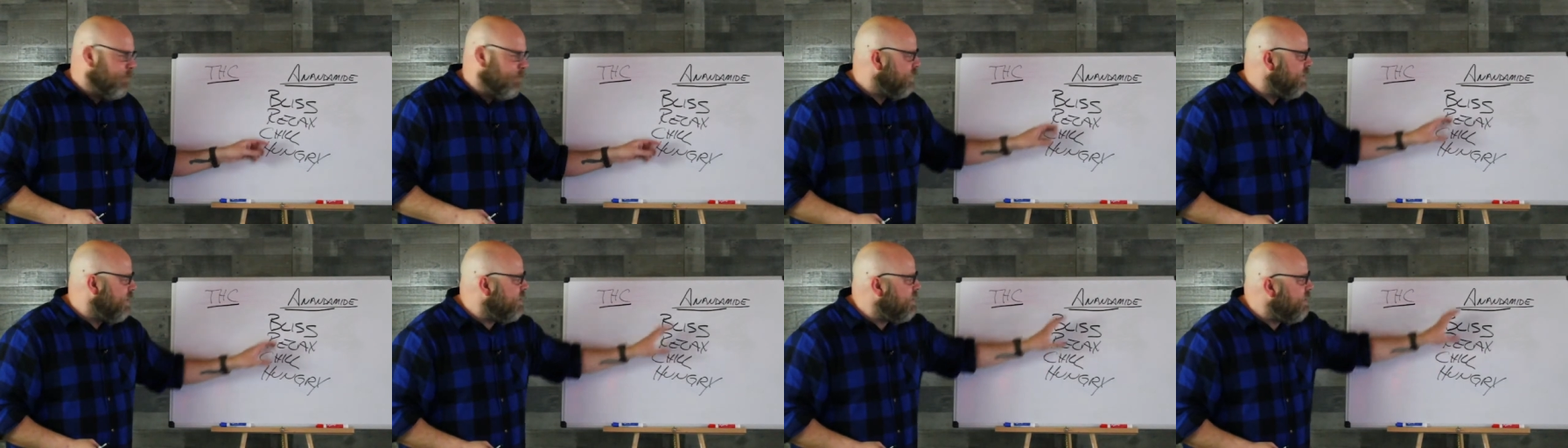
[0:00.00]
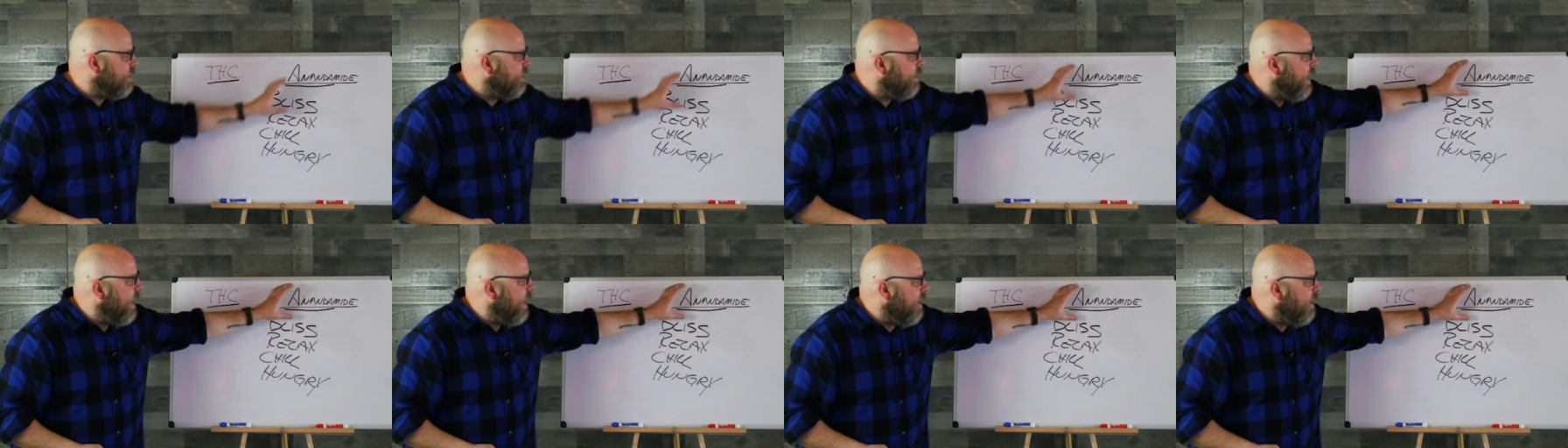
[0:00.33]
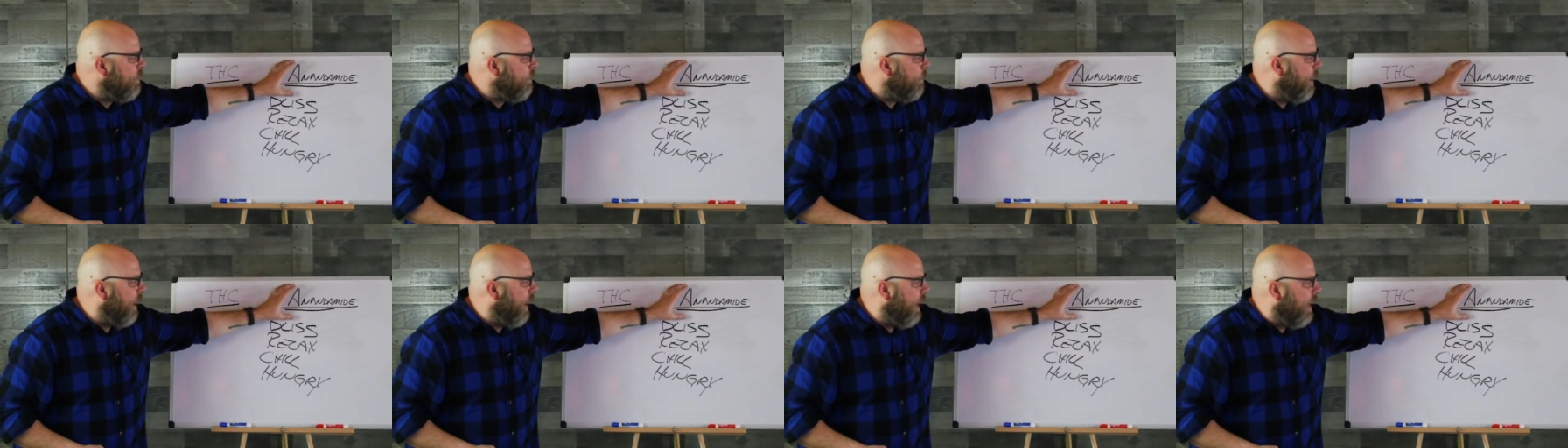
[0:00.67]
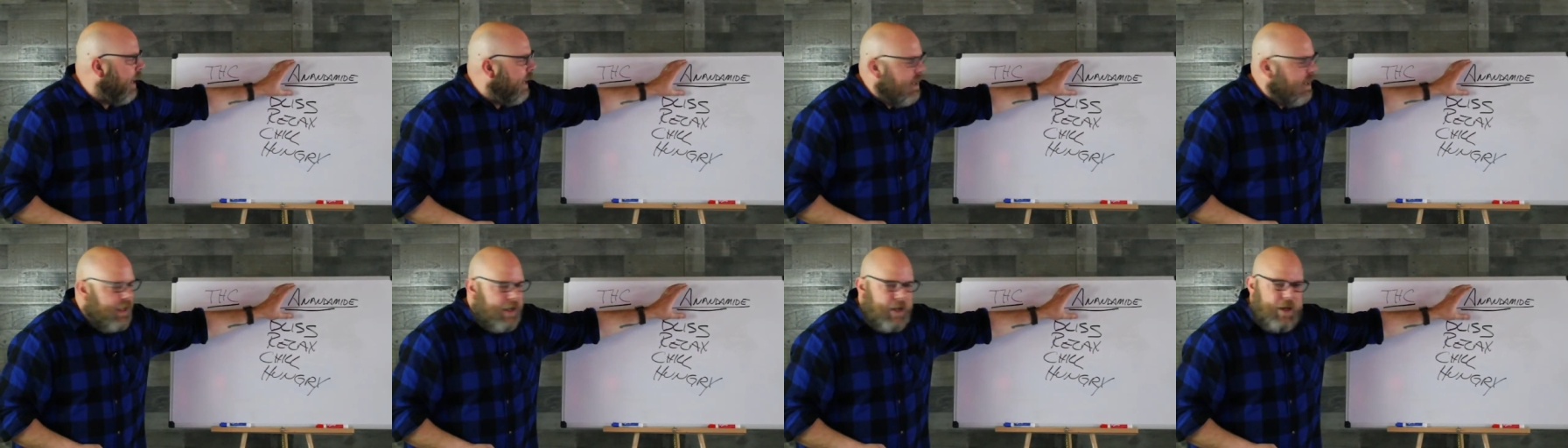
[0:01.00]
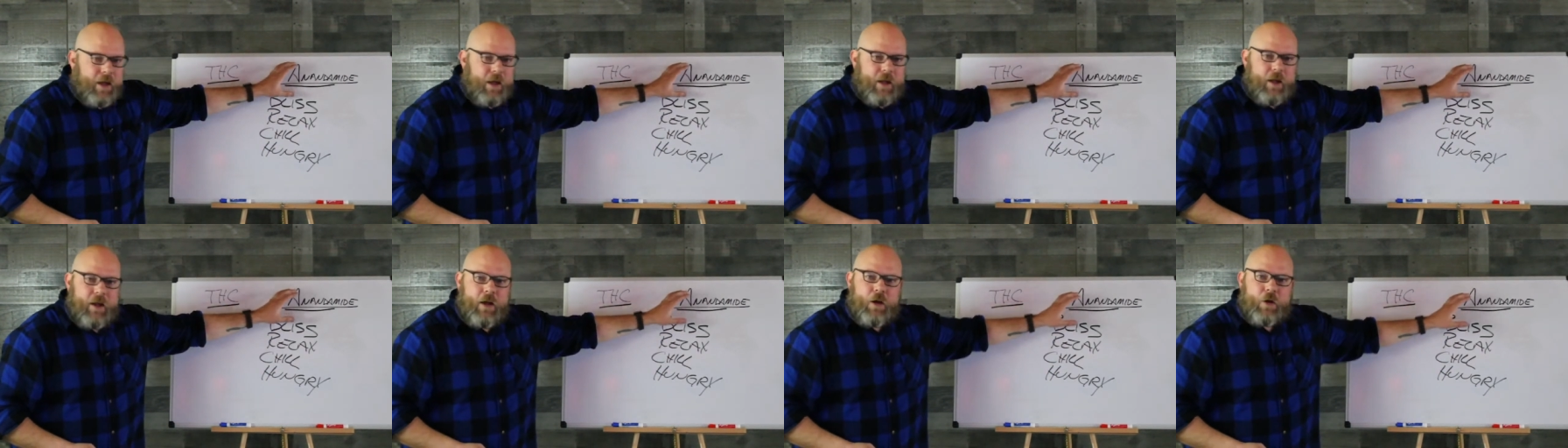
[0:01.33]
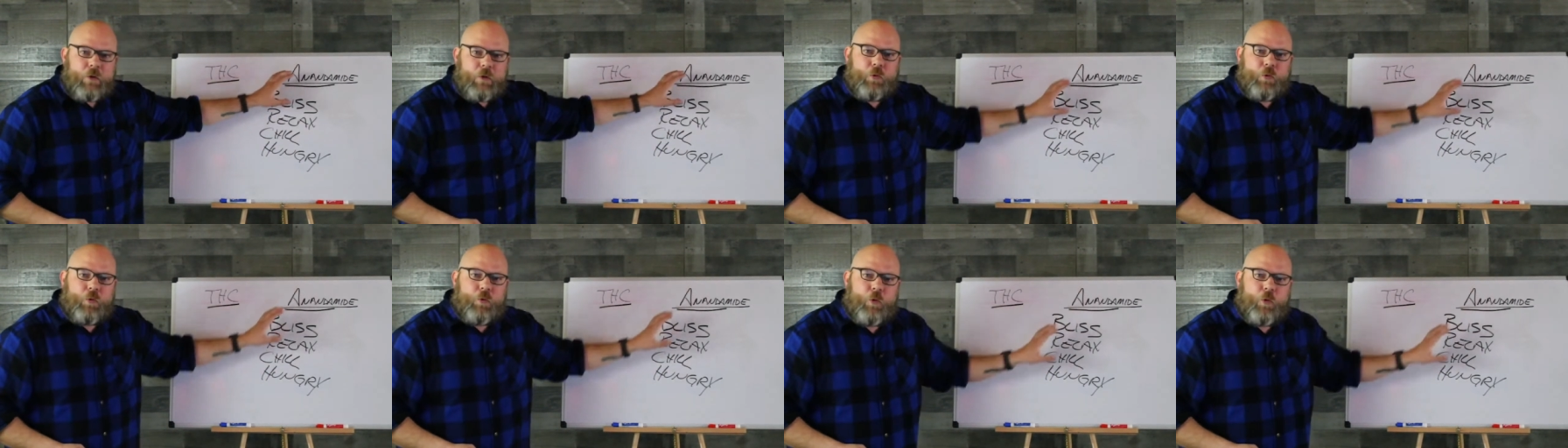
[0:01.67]
This anandamide
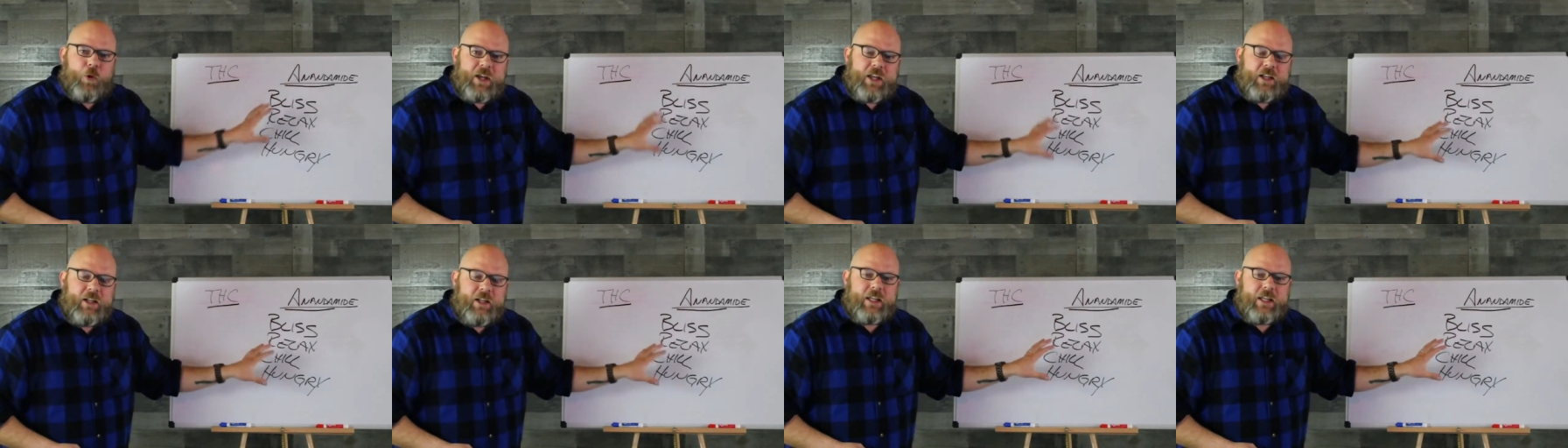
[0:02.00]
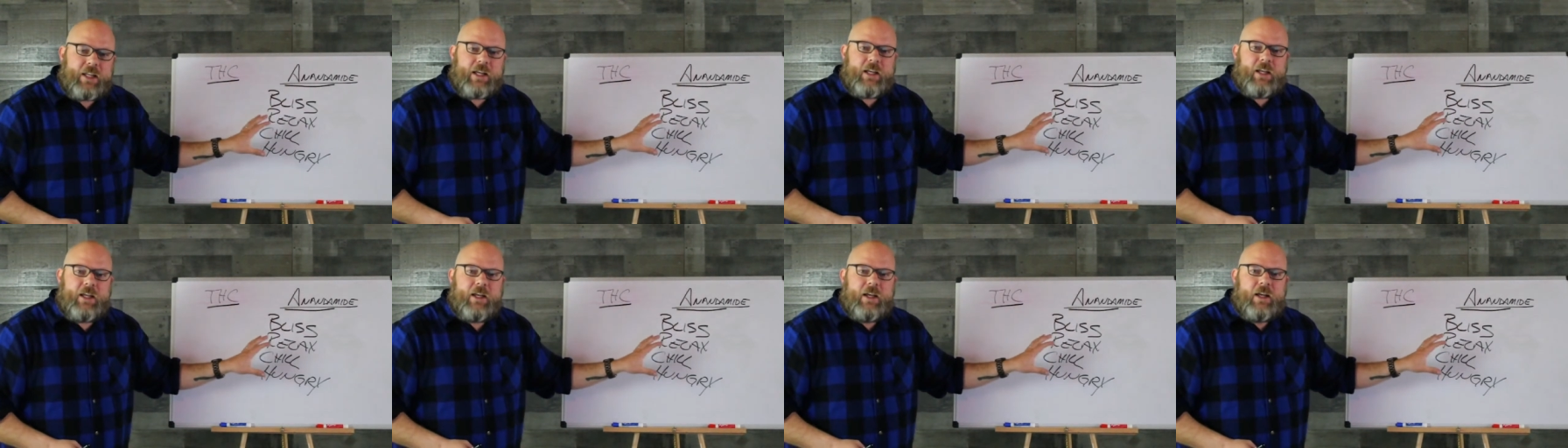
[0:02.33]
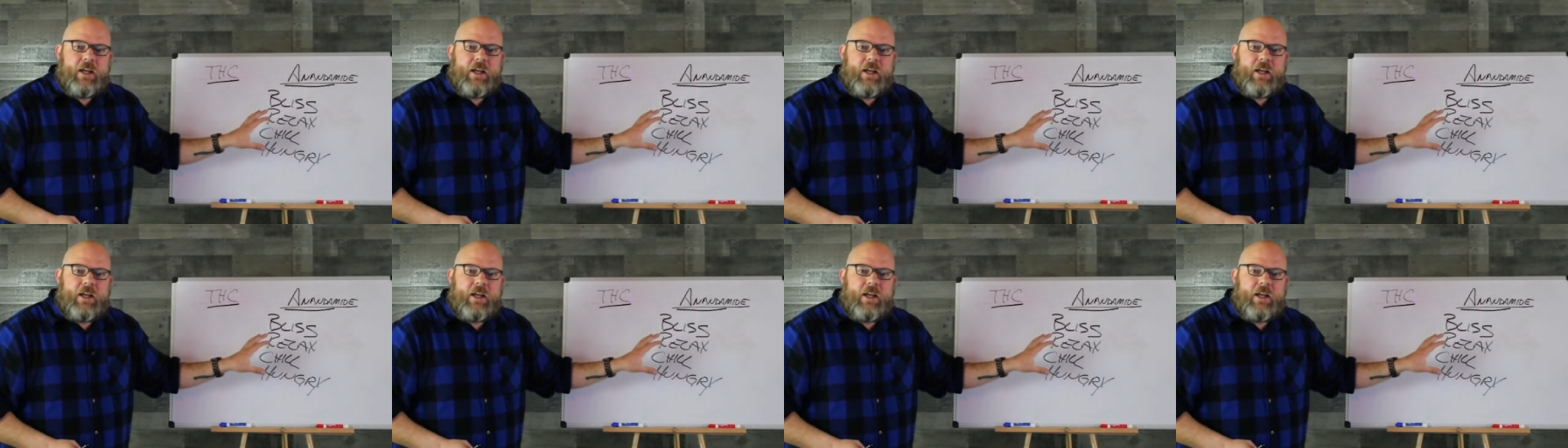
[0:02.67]
really